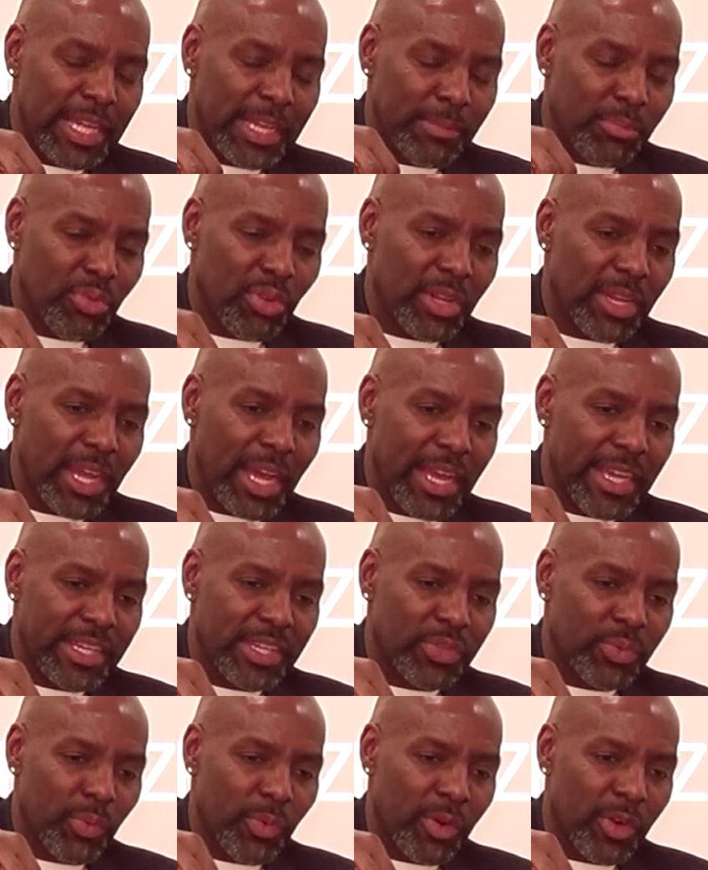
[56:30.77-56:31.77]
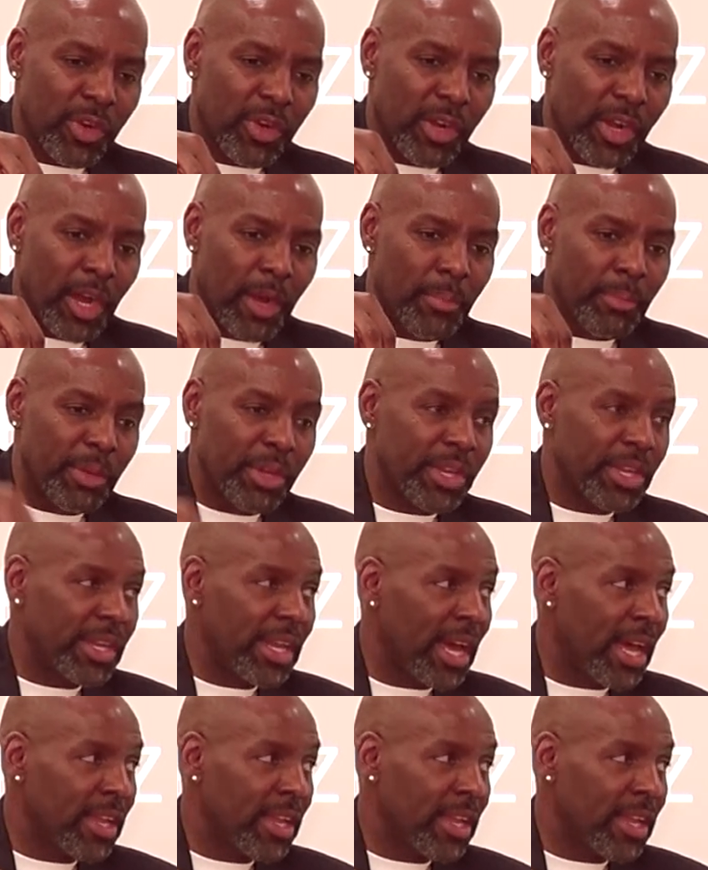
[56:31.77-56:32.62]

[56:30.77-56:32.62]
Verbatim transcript: in Brooklyn Heights were $1 million.